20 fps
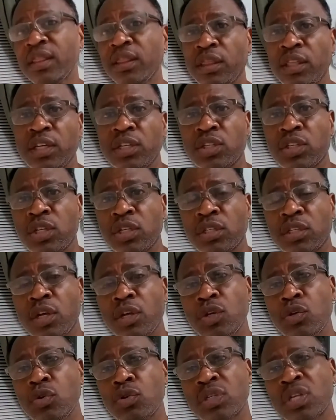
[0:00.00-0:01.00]

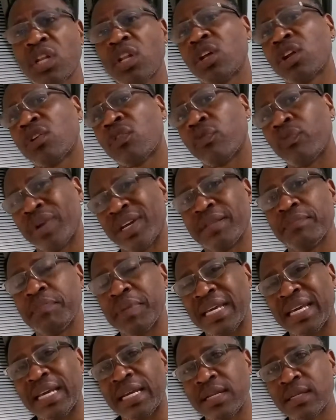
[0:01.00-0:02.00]
they use a lot of red
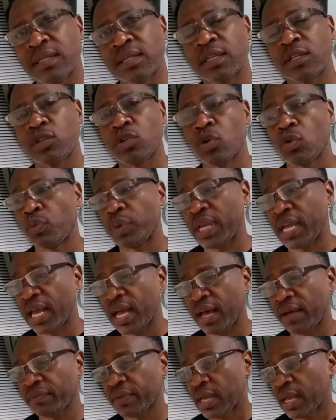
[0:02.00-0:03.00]
beans. So we
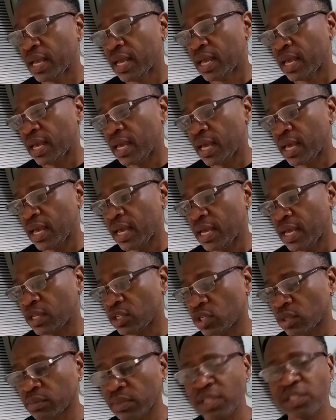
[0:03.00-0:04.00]
have, and
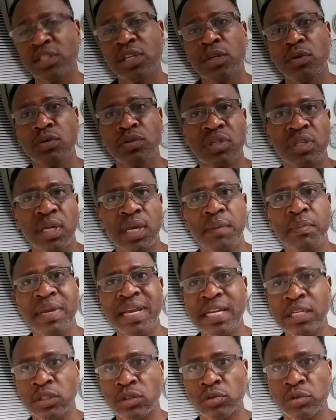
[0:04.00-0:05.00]
sometimes they use the name
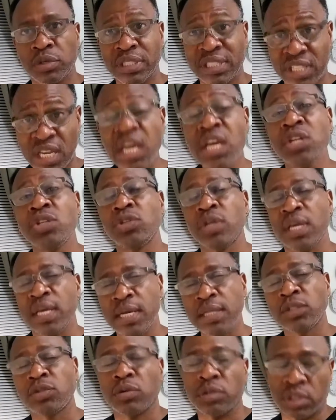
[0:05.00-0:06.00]

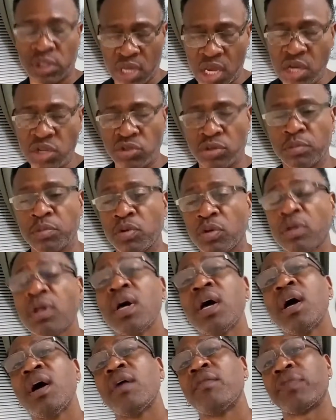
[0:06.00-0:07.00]
interchangeable.
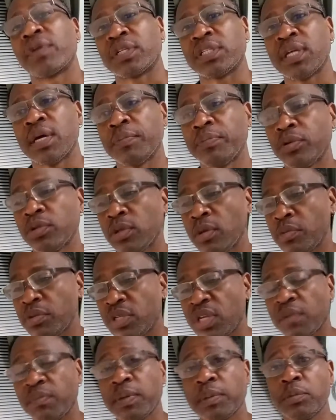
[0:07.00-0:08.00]
For example, you would
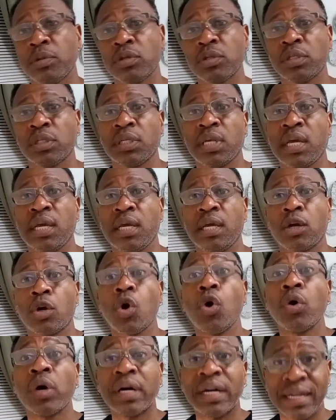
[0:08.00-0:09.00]
say, people say
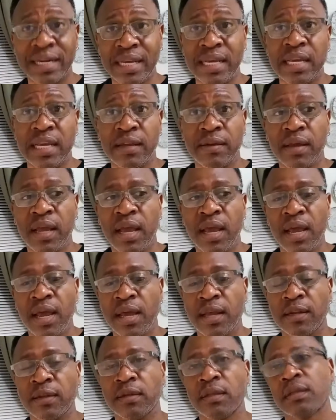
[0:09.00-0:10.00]
Congrí,
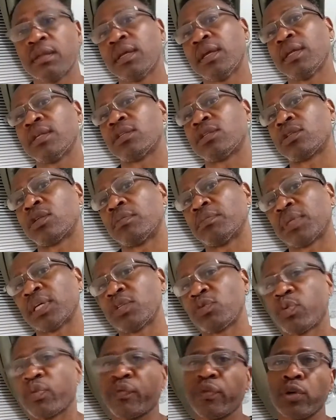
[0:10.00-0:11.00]
and it
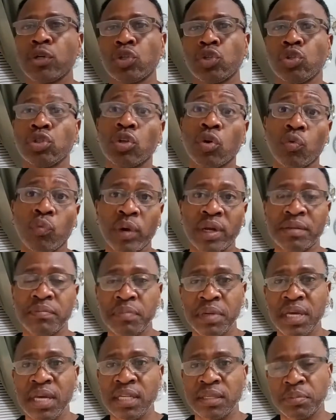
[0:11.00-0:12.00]
sometimes refers to the red
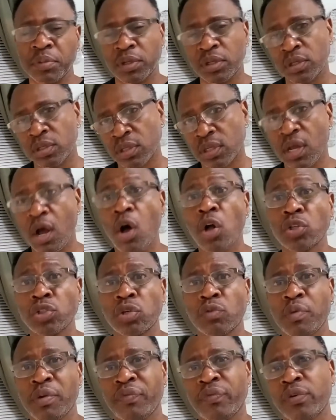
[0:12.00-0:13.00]
beans, but
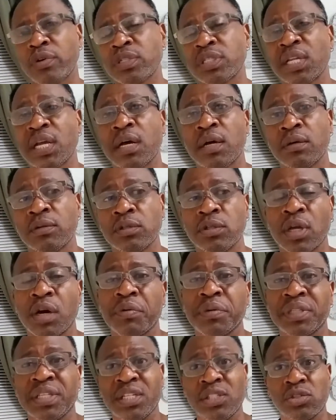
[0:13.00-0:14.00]
also refers
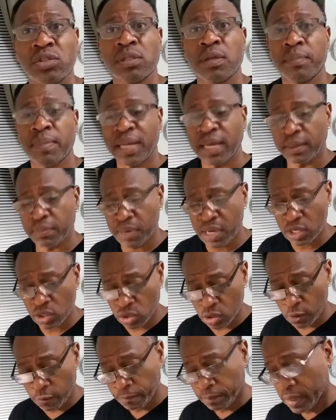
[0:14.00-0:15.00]
nowadays to the black beans.
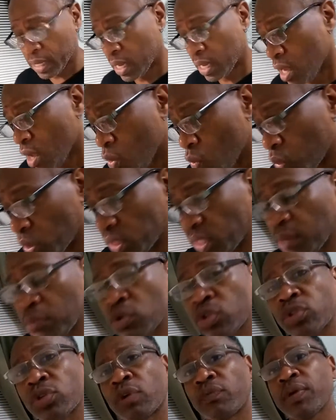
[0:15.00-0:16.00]
So when they
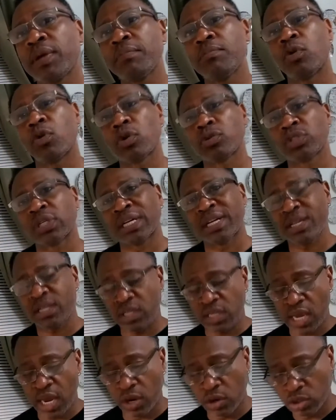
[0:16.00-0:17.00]
will serving Moros y
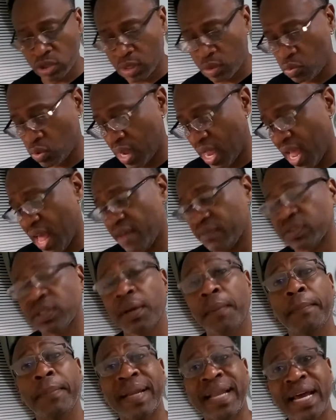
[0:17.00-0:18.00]
Cristianos, they will have
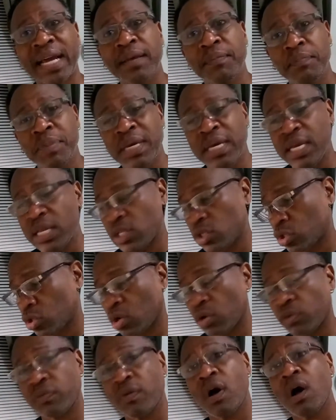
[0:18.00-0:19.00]
the black beans
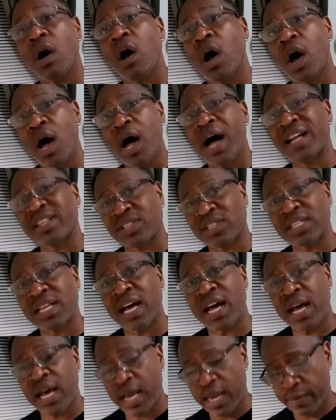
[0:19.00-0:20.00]
served
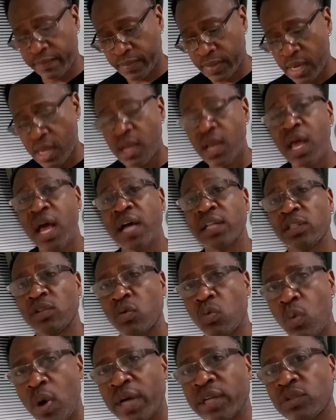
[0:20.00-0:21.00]
aside and the
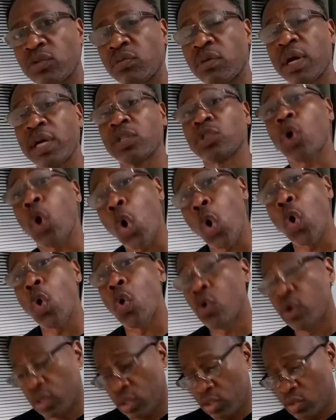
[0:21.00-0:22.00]
white rice,
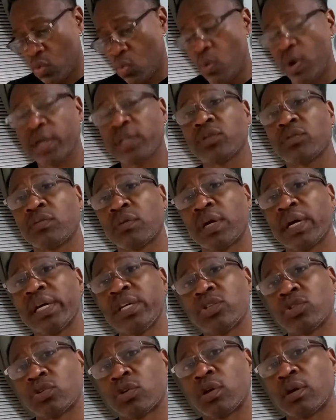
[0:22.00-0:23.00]
or the white
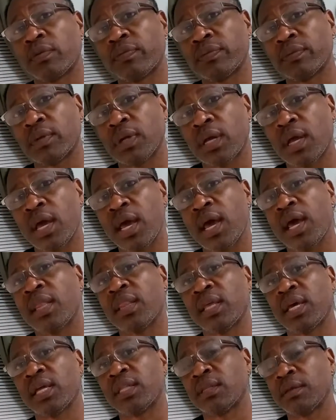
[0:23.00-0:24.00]
rice served and
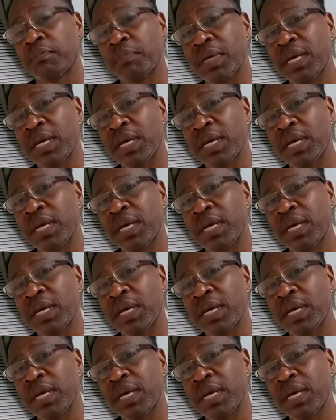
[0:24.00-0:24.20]
then the